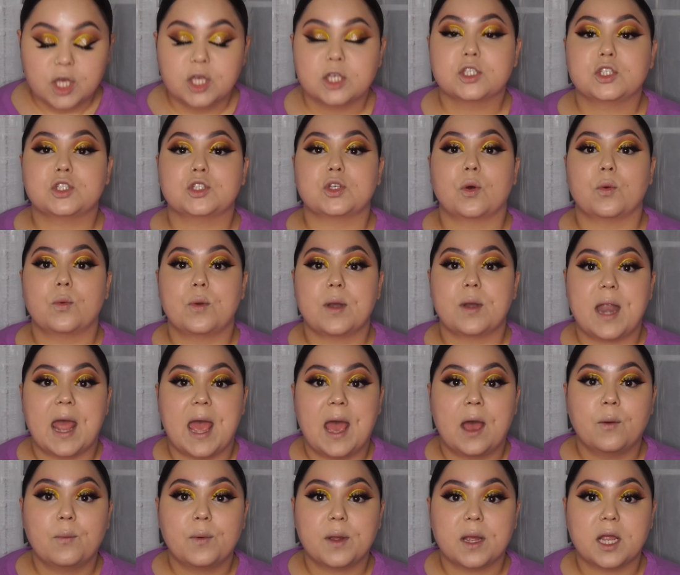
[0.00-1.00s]
So
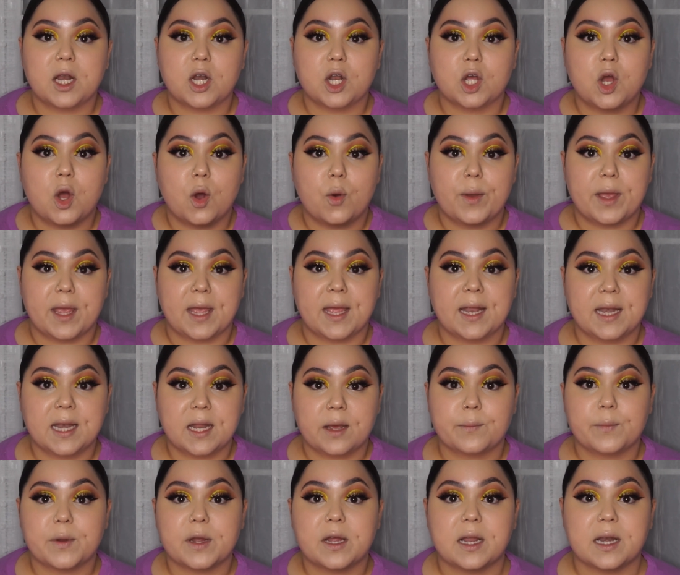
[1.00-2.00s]
now we're gonna go in
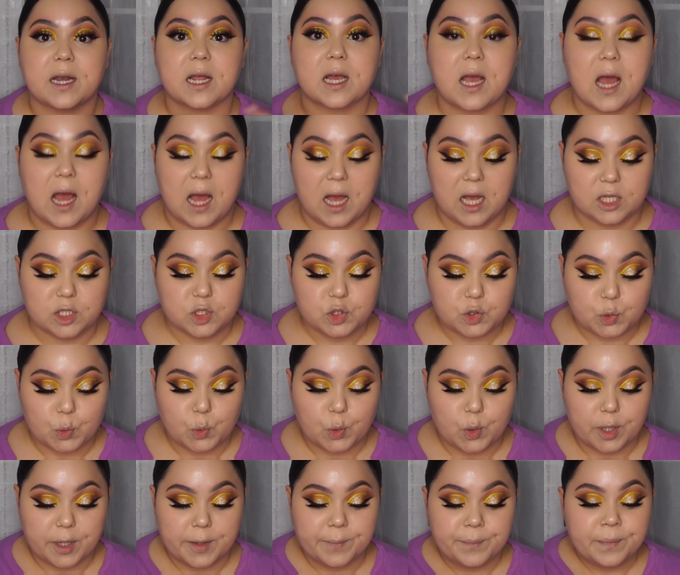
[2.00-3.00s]
and we're gonna
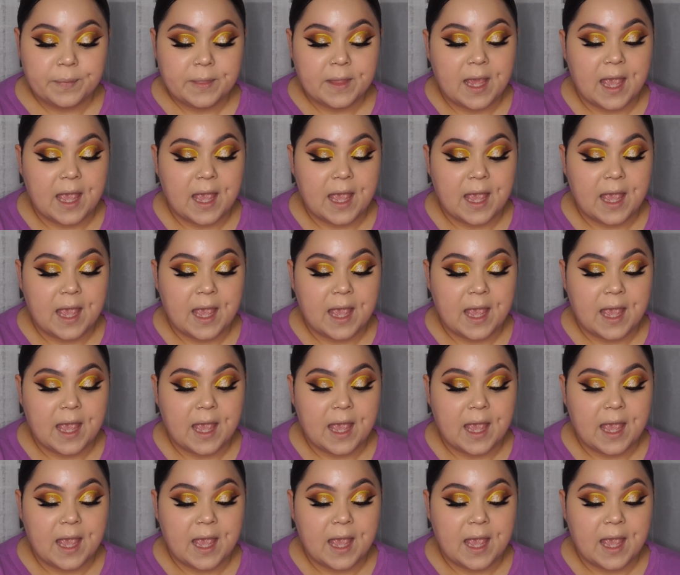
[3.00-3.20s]
contour.